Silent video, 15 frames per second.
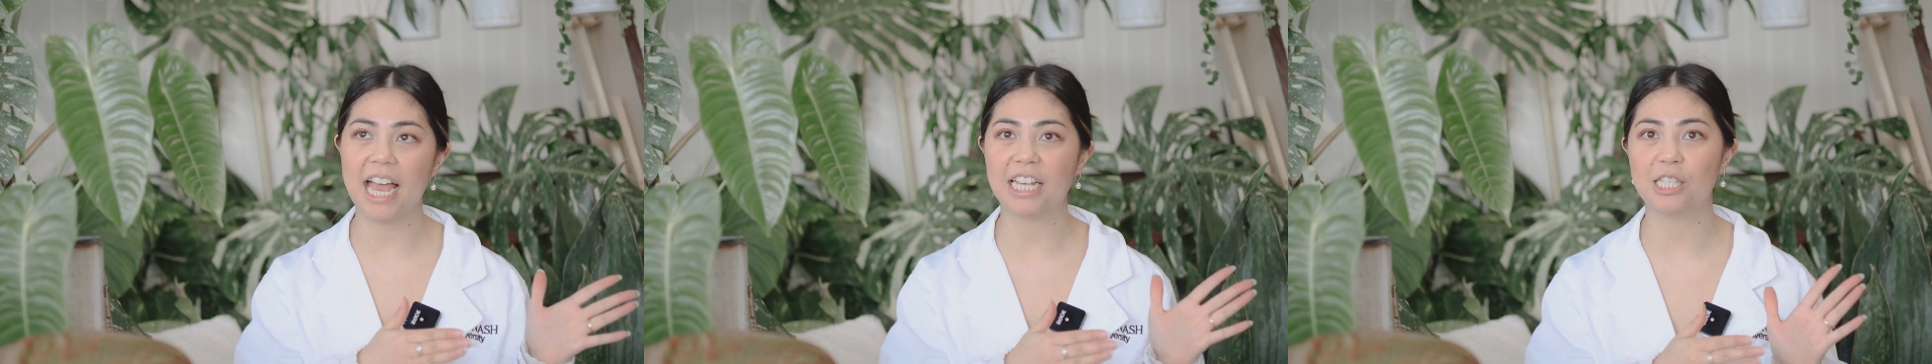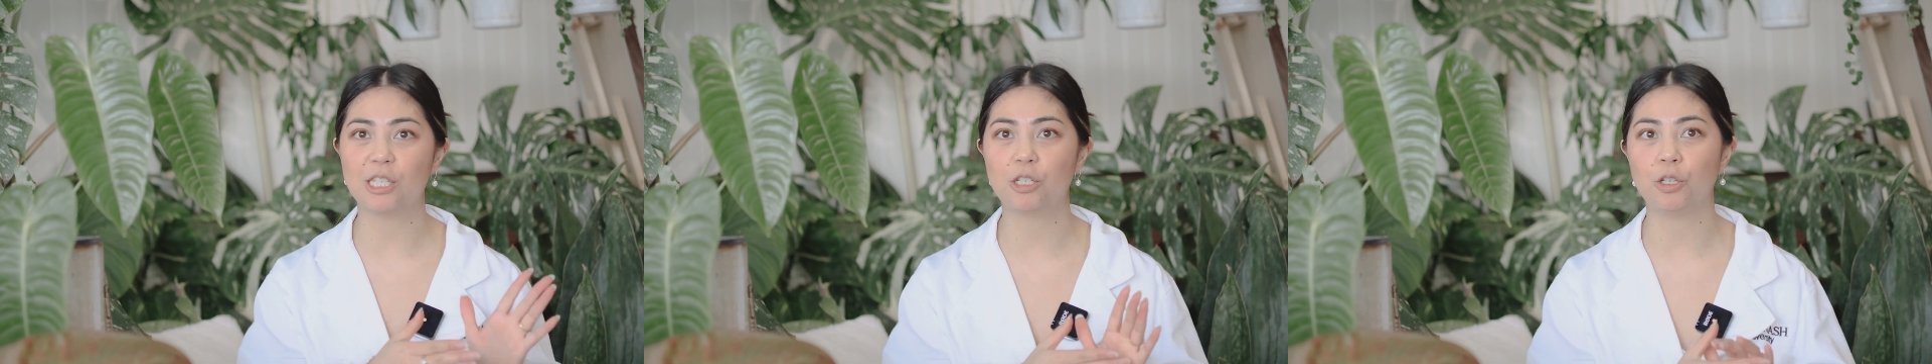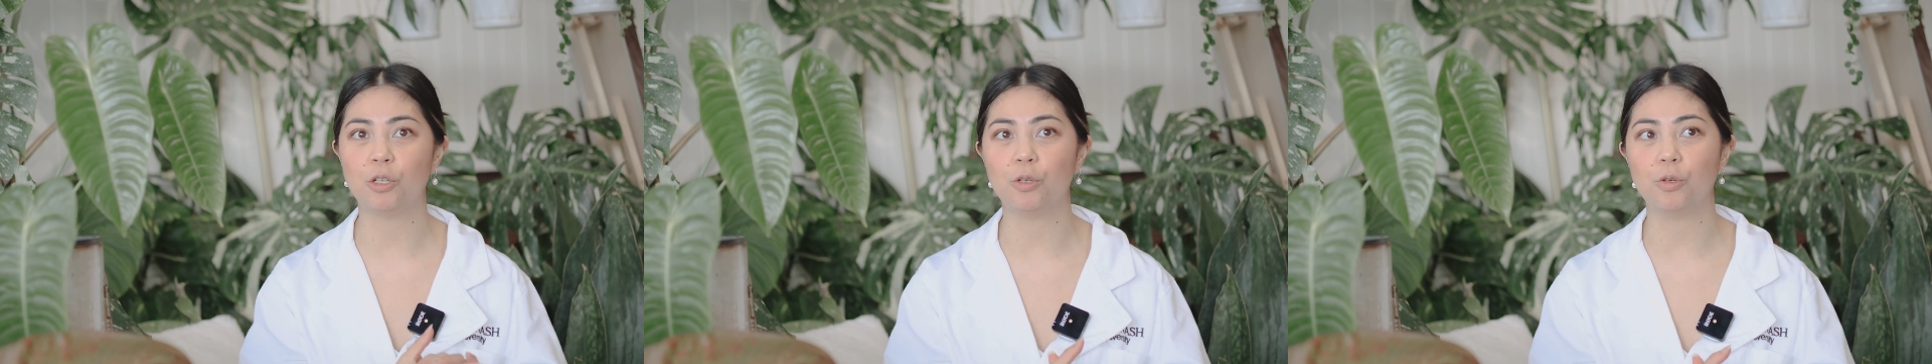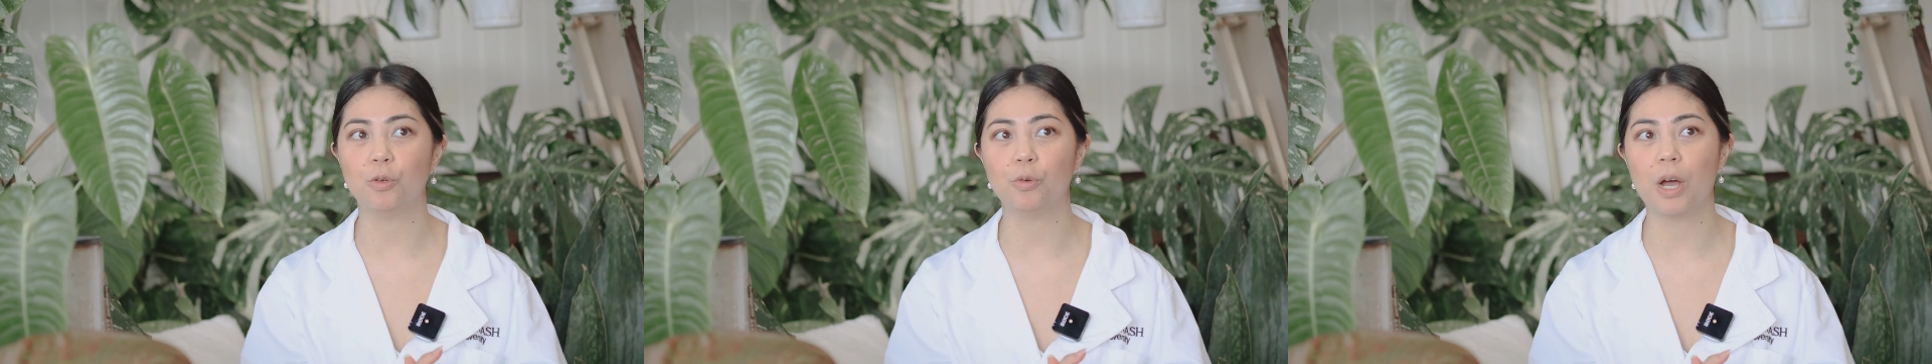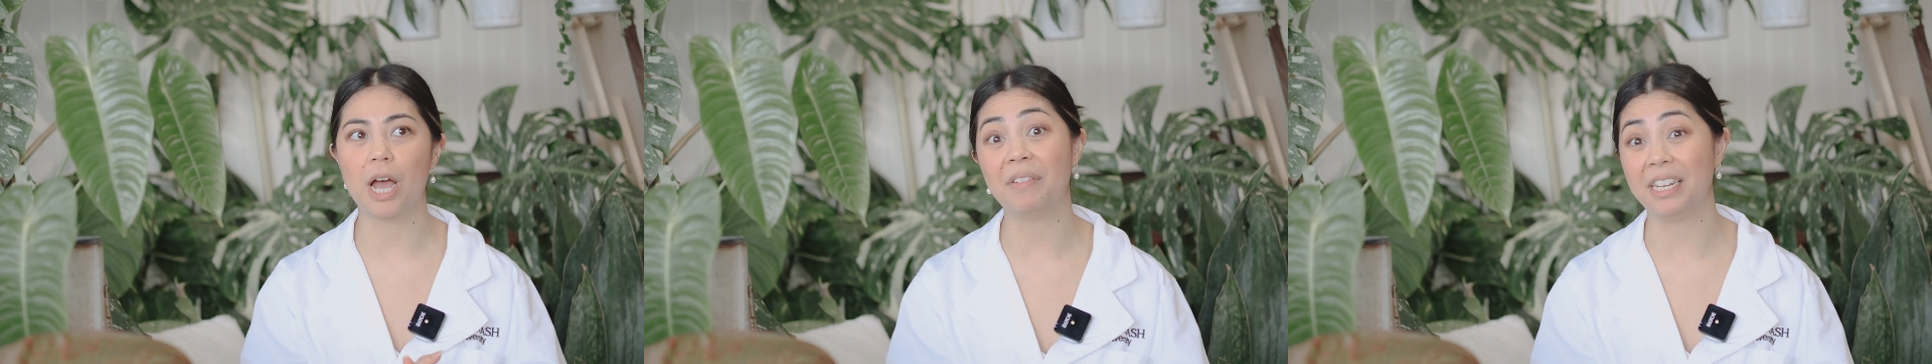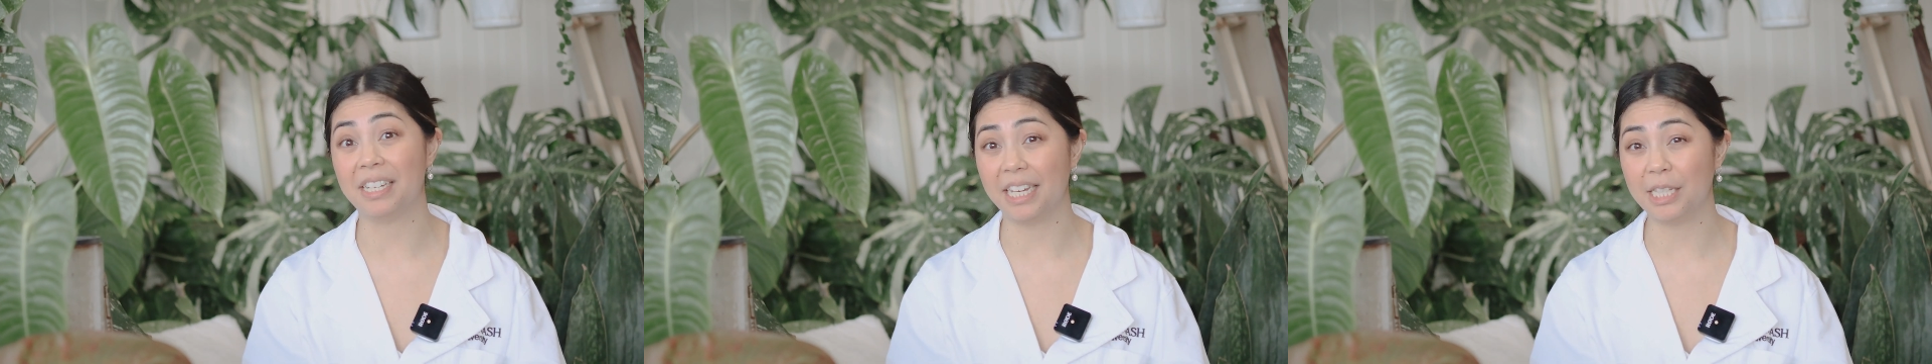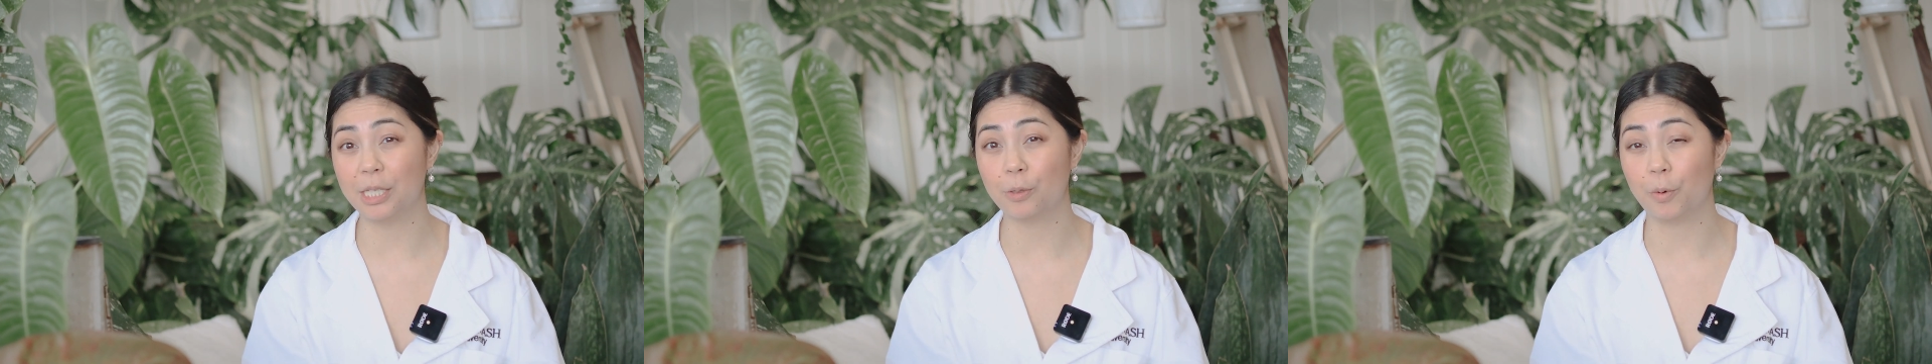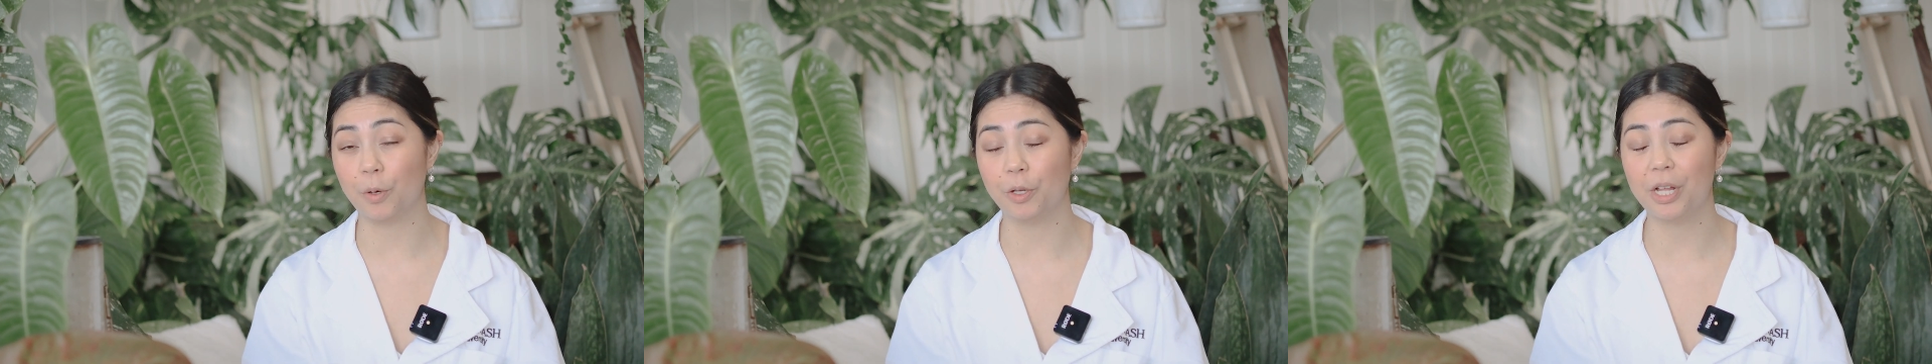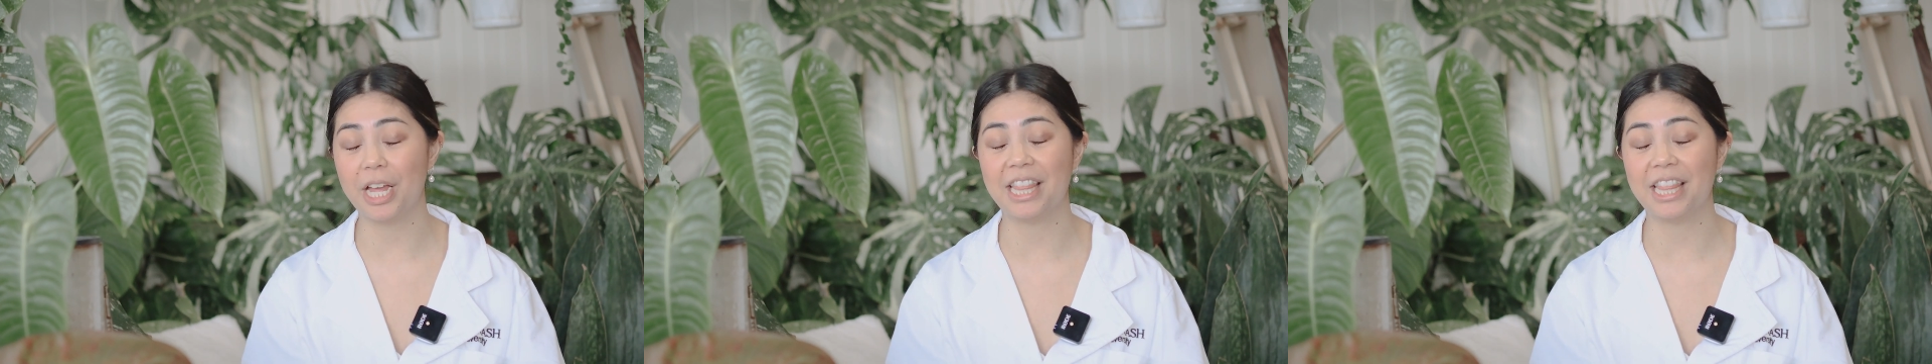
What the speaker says: as to having dense soil,